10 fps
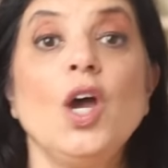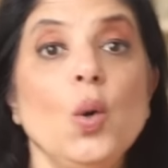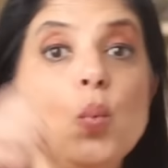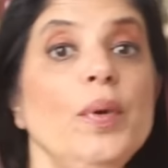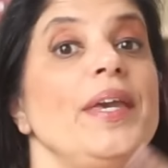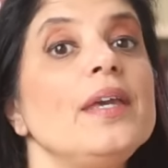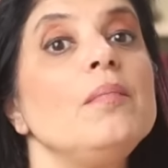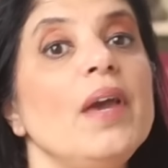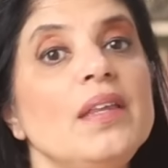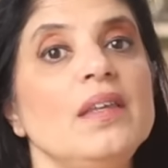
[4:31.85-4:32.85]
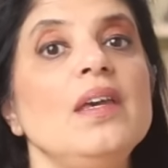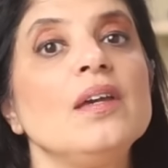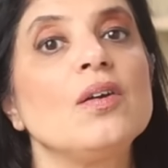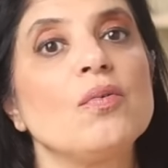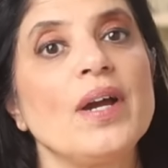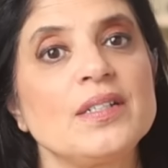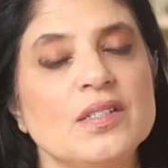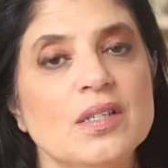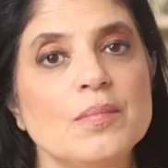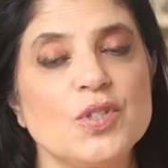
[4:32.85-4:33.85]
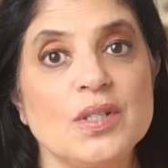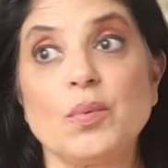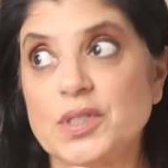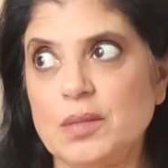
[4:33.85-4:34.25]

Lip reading: We can make the incorrect assumption that, well,